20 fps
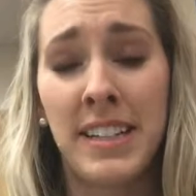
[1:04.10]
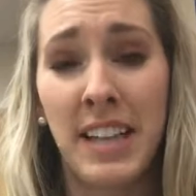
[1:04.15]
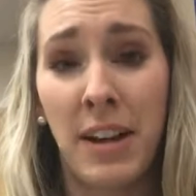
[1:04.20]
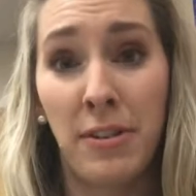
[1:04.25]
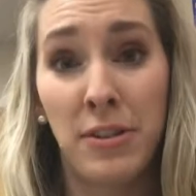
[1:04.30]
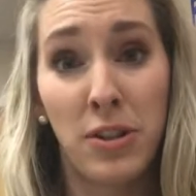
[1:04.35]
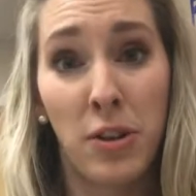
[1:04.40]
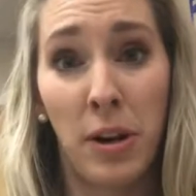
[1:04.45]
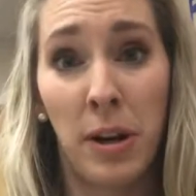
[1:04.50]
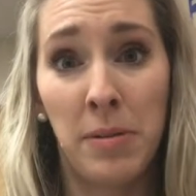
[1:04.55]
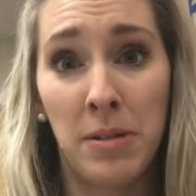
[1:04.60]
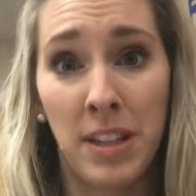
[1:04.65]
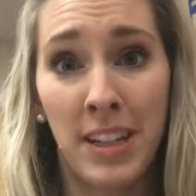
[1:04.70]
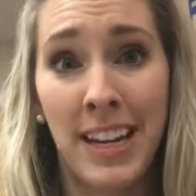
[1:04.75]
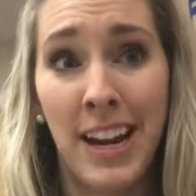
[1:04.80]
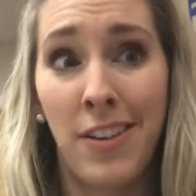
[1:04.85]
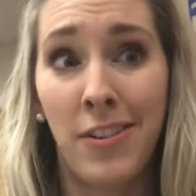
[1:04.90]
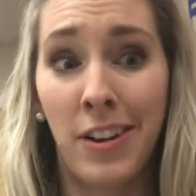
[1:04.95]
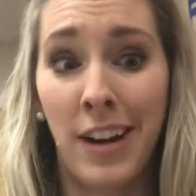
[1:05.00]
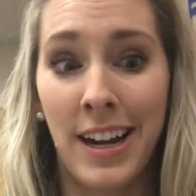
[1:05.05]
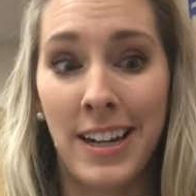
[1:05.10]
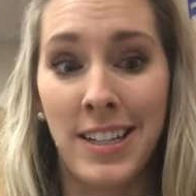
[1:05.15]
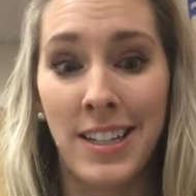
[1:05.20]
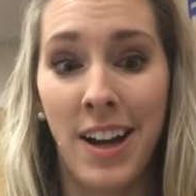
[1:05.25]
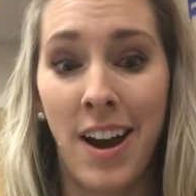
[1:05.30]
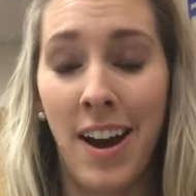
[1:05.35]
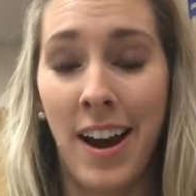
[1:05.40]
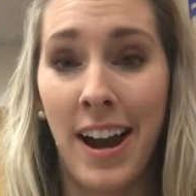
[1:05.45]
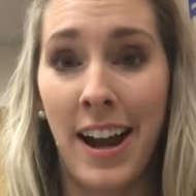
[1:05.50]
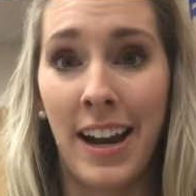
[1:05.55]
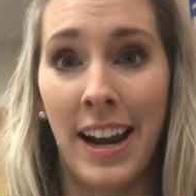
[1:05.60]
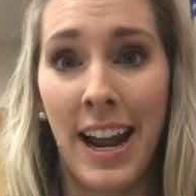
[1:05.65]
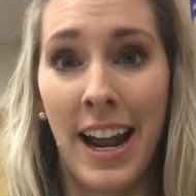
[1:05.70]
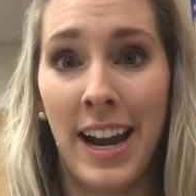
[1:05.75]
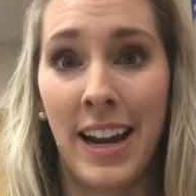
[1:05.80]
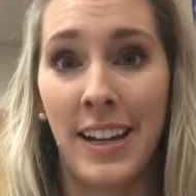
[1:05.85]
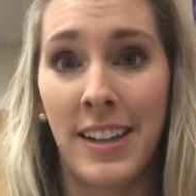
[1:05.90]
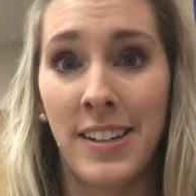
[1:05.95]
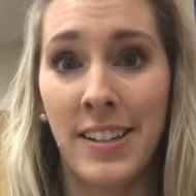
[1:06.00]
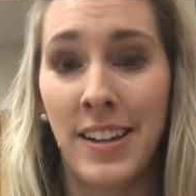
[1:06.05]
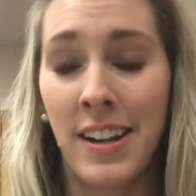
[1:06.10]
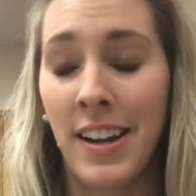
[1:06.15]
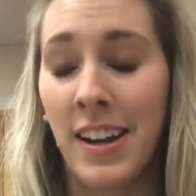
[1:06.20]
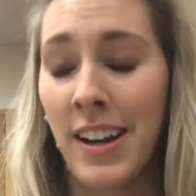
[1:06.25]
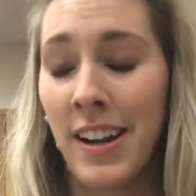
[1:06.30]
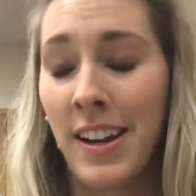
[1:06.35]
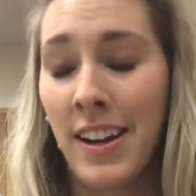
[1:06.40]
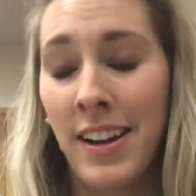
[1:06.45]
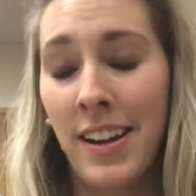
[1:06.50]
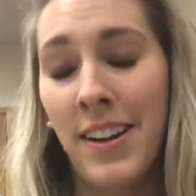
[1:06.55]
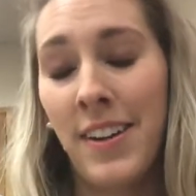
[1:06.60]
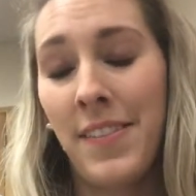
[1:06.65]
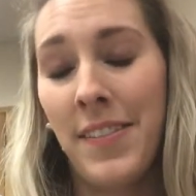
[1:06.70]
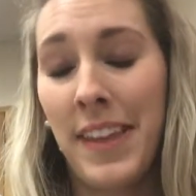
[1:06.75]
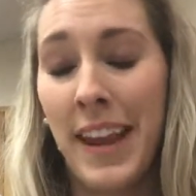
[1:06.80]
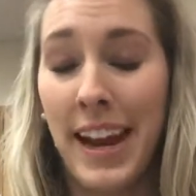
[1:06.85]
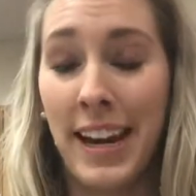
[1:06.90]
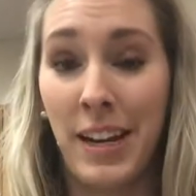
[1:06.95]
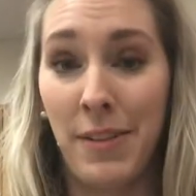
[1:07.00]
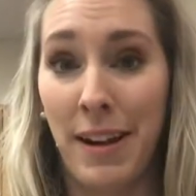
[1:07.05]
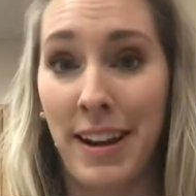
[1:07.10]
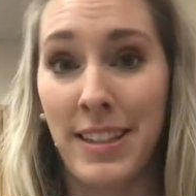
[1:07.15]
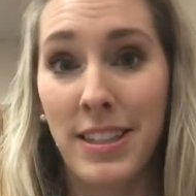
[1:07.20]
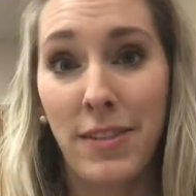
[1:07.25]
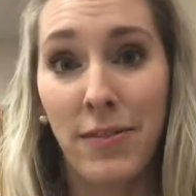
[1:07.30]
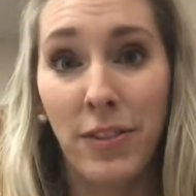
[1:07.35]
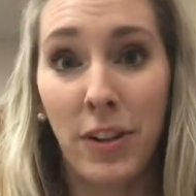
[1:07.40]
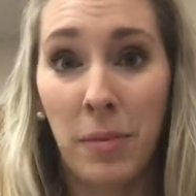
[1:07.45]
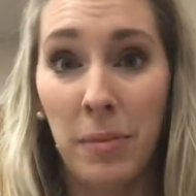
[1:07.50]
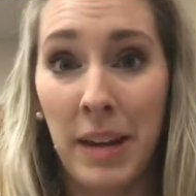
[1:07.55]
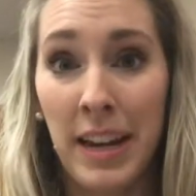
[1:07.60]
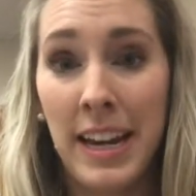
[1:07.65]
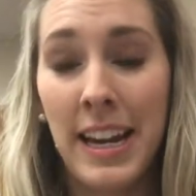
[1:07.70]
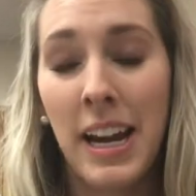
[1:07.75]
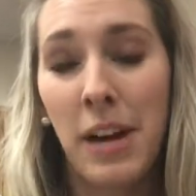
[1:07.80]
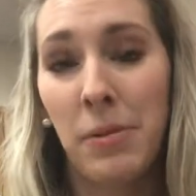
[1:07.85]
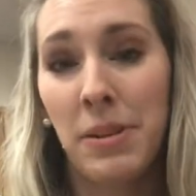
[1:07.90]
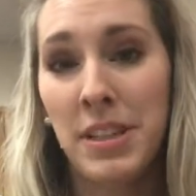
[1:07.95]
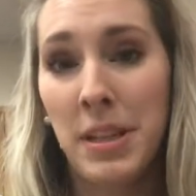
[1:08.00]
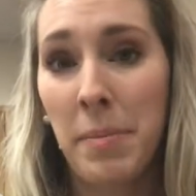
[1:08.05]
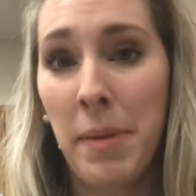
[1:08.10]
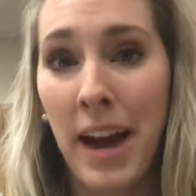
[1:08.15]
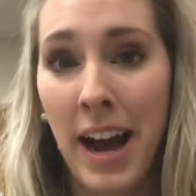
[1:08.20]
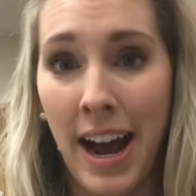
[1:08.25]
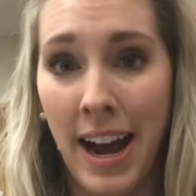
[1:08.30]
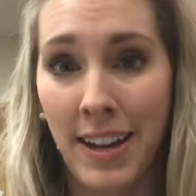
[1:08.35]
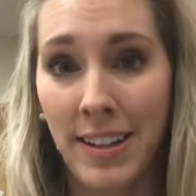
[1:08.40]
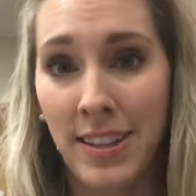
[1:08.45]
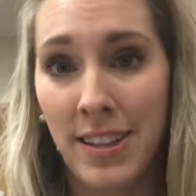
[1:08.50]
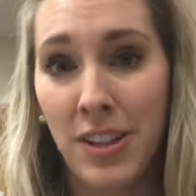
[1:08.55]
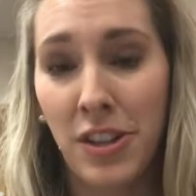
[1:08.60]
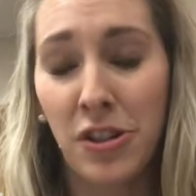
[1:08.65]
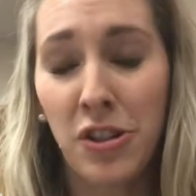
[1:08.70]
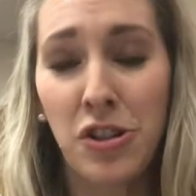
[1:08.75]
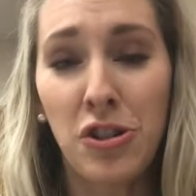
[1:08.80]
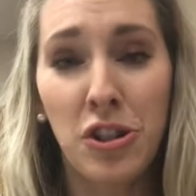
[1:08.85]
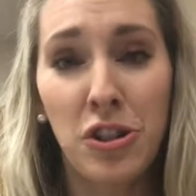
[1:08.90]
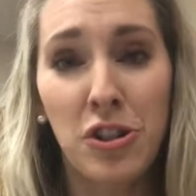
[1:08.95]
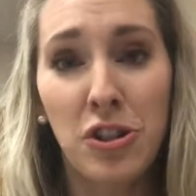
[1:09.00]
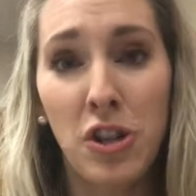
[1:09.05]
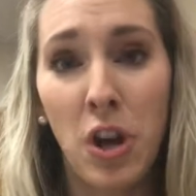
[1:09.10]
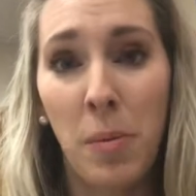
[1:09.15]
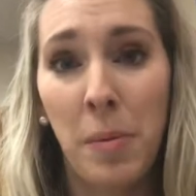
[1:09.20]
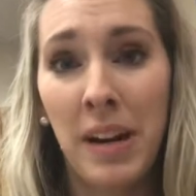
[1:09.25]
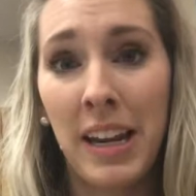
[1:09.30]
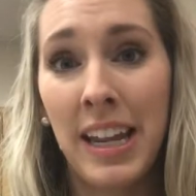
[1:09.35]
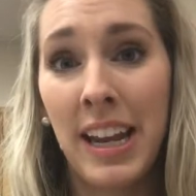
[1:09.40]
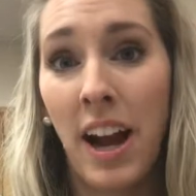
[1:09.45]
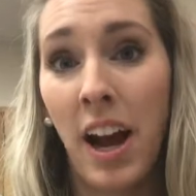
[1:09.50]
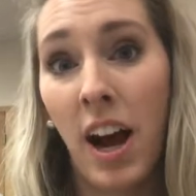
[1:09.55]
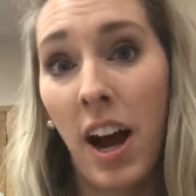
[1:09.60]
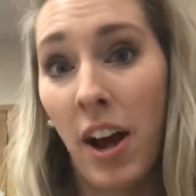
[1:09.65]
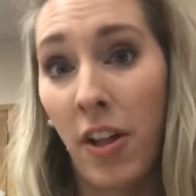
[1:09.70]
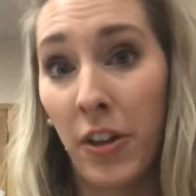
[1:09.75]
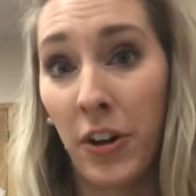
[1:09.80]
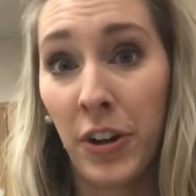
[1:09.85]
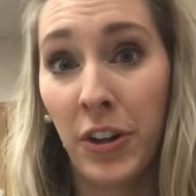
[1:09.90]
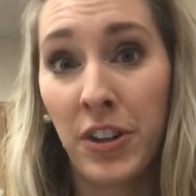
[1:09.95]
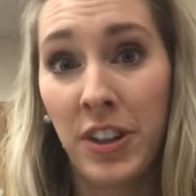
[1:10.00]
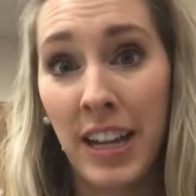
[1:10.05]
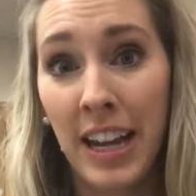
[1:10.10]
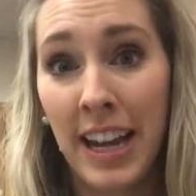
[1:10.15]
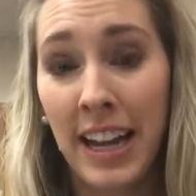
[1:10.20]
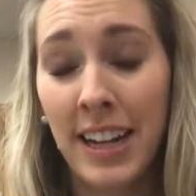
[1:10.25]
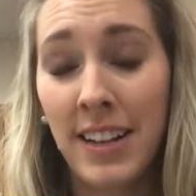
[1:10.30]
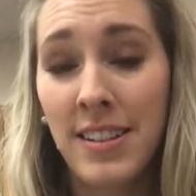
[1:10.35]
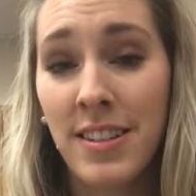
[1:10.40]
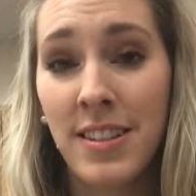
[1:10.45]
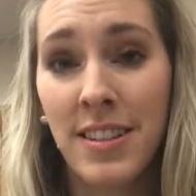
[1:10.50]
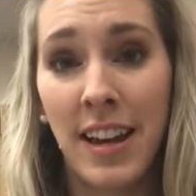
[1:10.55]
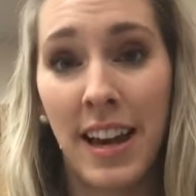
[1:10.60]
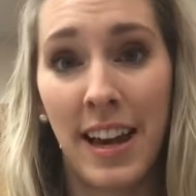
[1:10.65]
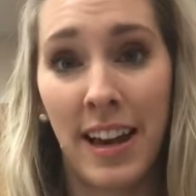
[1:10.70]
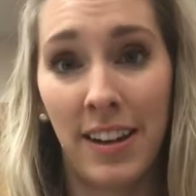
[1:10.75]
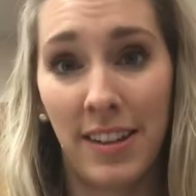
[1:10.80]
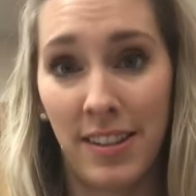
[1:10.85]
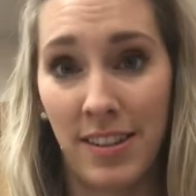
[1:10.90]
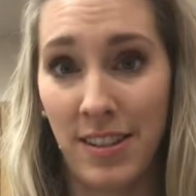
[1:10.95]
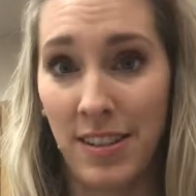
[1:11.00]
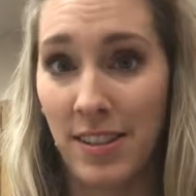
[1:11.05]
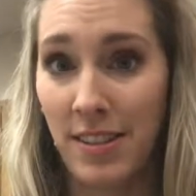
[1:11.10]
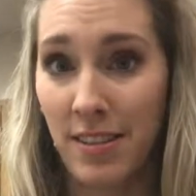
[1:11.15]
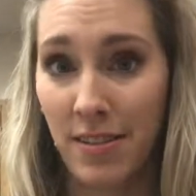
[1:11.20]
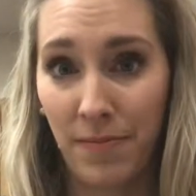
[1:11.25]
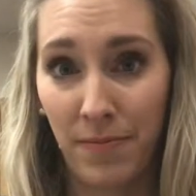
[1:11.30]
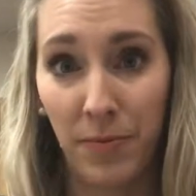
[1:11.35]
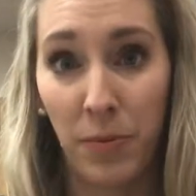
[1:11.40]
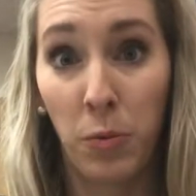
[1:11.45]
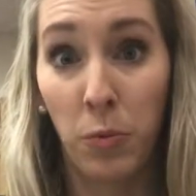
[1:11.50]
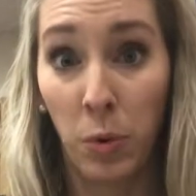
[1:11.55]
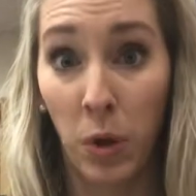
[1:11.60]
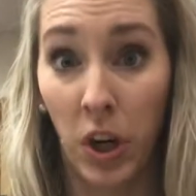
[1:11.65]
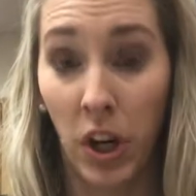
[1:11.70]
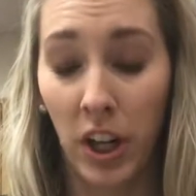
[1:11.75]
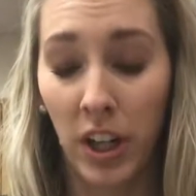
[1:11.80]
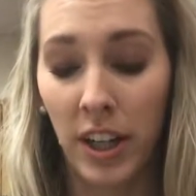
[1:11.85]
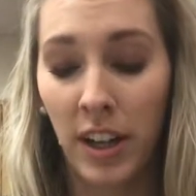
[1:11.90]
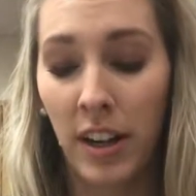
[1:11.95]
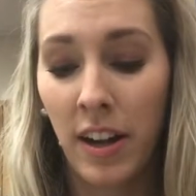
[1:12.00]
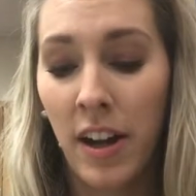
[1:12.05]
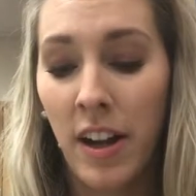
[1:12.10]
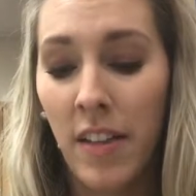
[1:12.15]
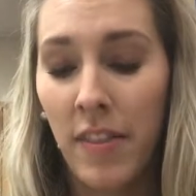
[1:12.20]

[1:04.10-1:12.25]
and as I was going up to the counter, I saw it and anyways, for me, it was a pass. There's just so many other things that work.